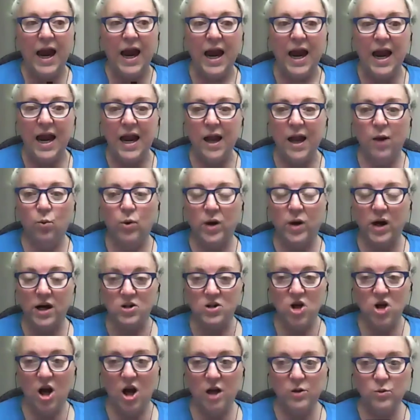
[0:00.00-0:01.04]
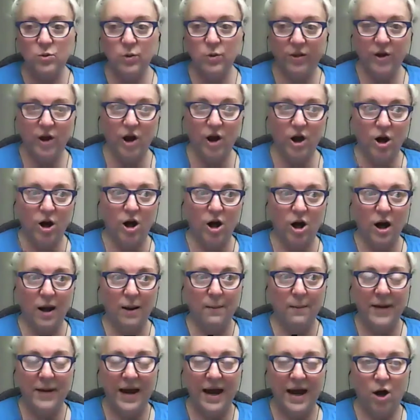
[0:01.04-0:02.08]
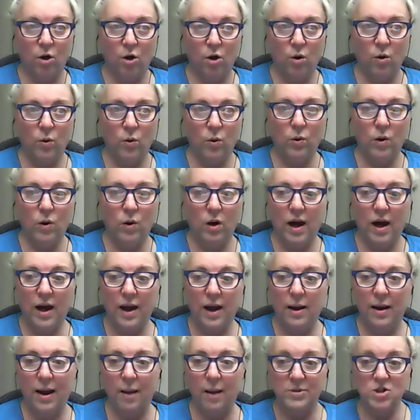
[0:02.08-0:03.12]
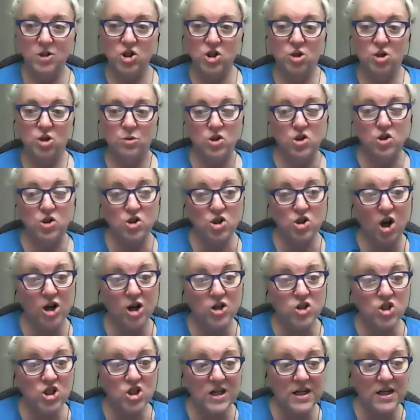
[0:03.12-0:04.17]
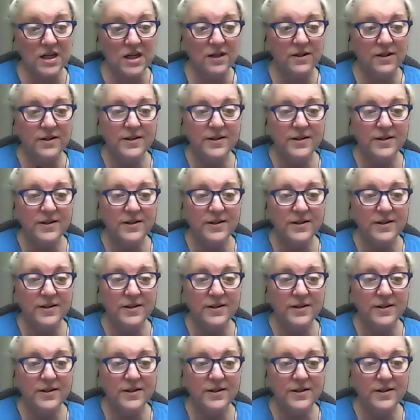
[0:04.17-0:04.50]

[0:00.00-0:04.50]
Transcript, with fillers: And when I talked with her about uh, how much she was charging,